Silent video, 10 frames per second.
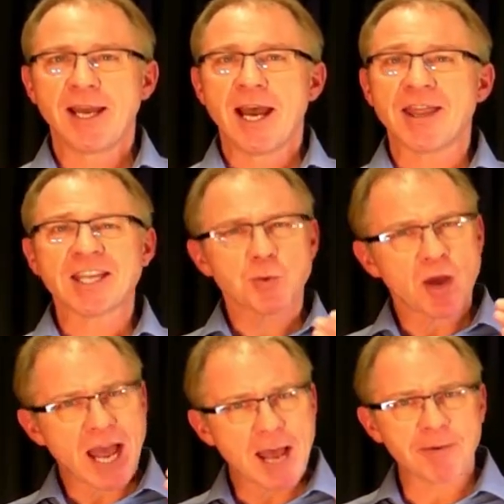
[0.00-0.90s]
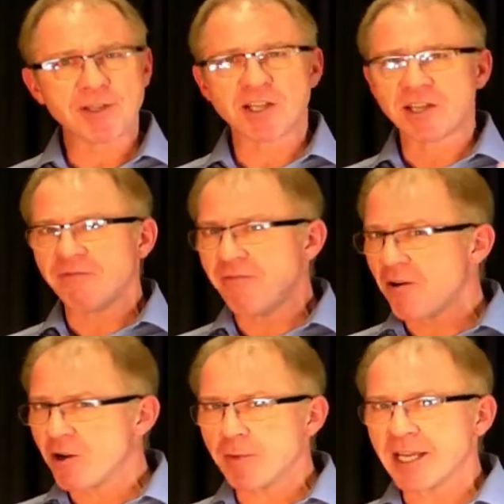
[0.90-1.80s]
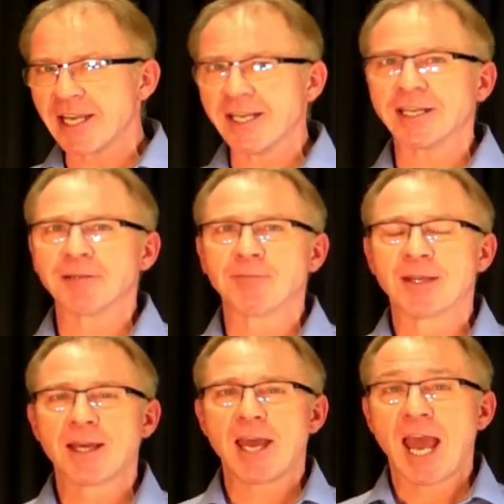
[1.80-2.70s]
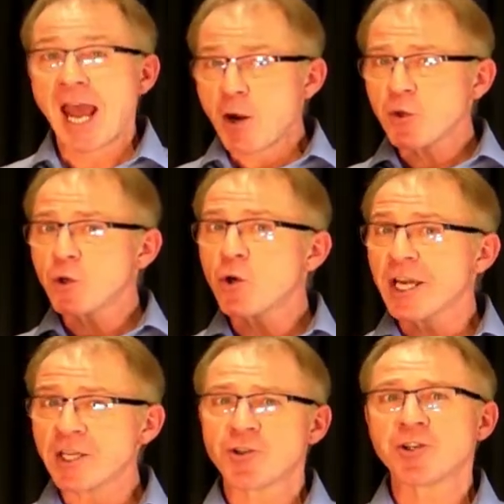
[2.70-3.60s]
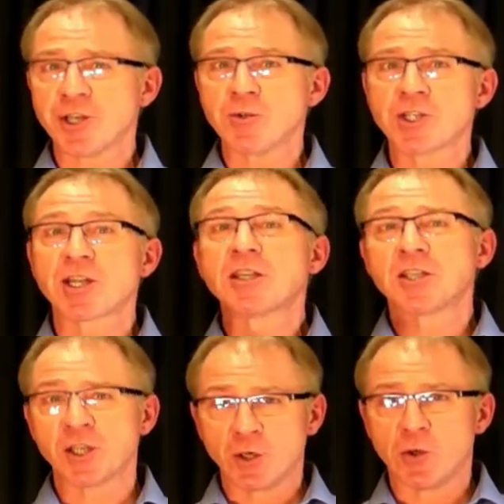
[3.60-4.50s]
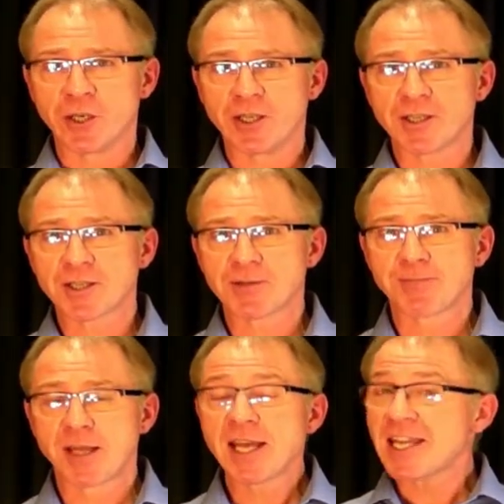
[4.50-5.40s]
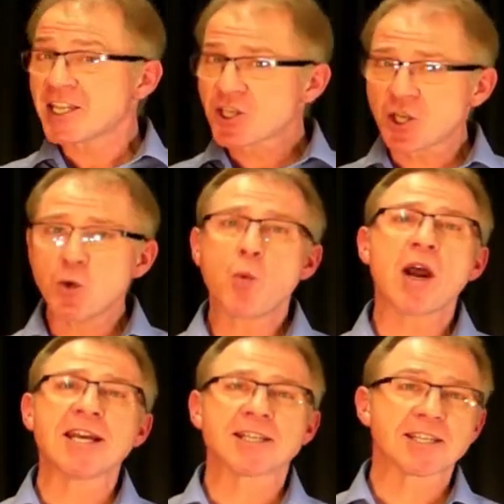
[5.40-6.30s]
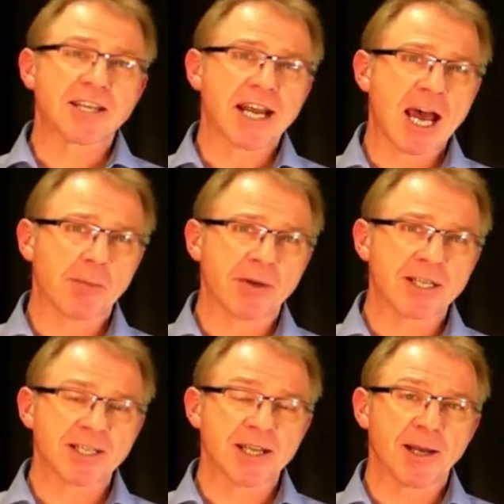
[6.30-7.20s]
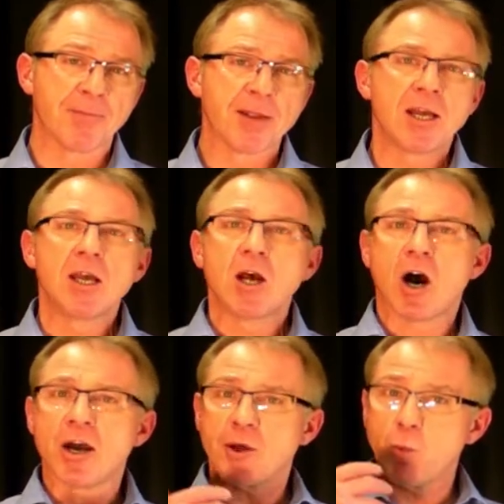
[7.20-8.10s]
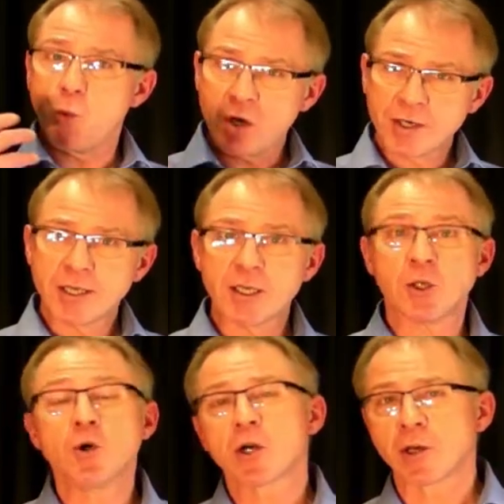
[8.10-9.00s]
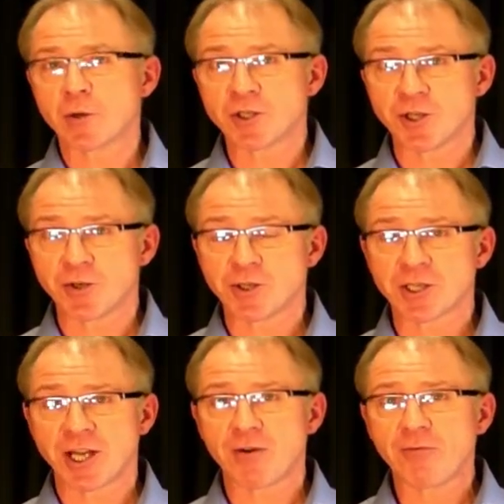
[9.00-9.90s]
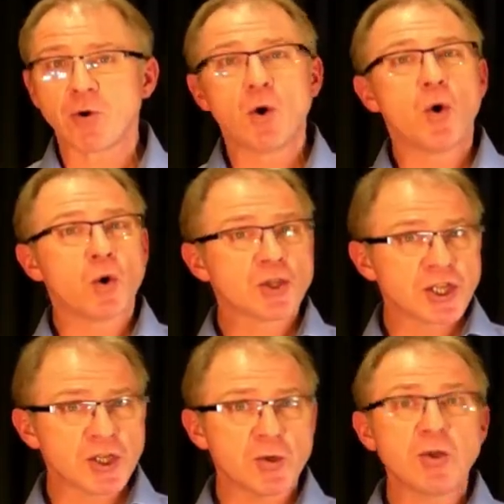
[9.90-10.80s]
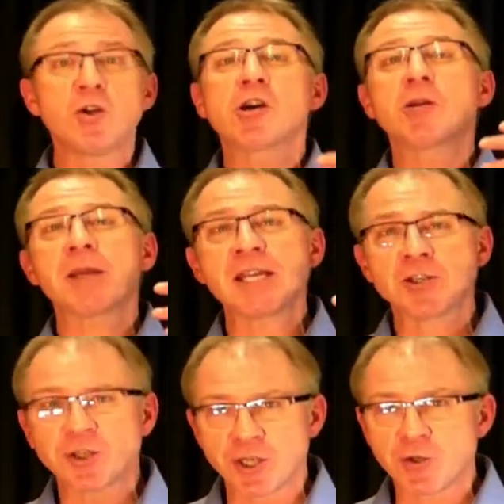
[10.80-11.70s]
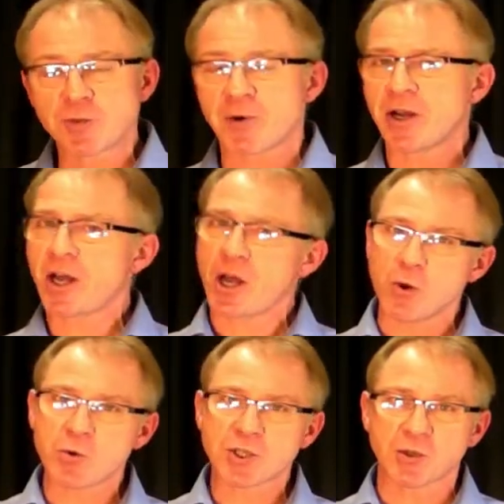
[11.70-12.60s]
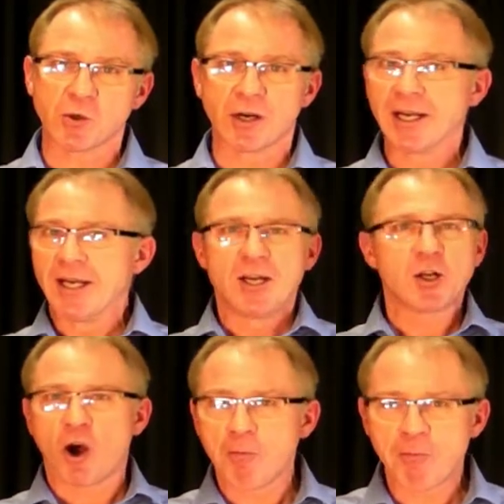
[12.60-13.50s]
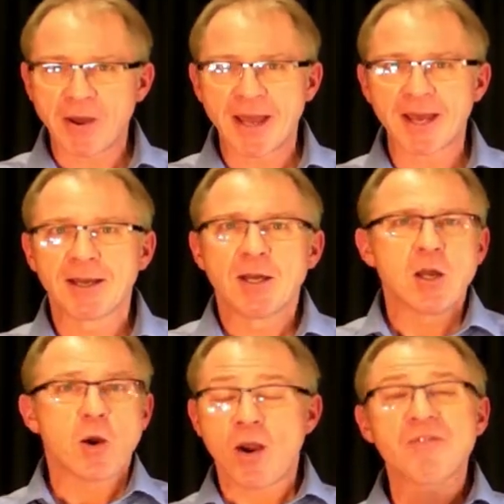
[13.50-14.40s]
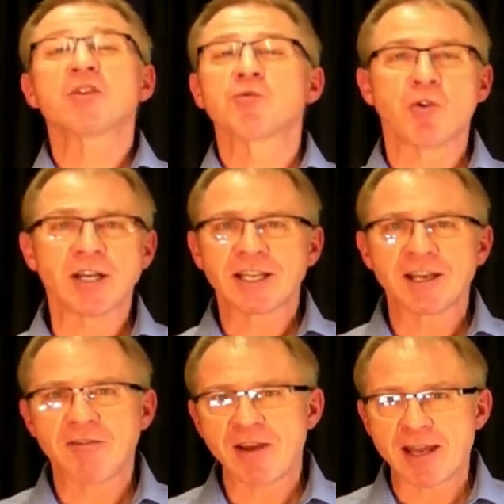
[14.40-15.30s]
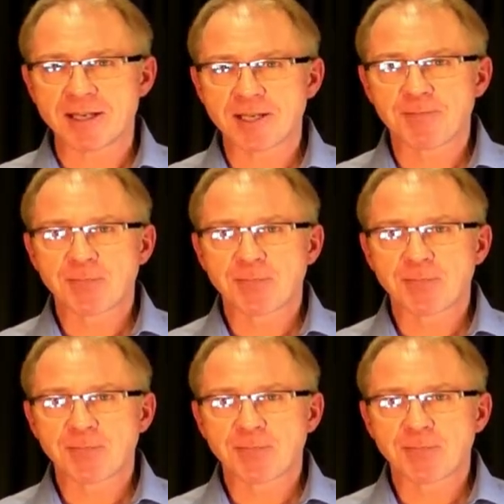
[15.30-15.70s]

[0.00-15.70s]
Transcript: and that's what happens at the very beginning, how you're introduced to the audience. There's two ways that's going to happen, isn't there? Either one, you're going to introduce yourself, or two, you're going to be introduced by a host or a compere, whoever's running the event.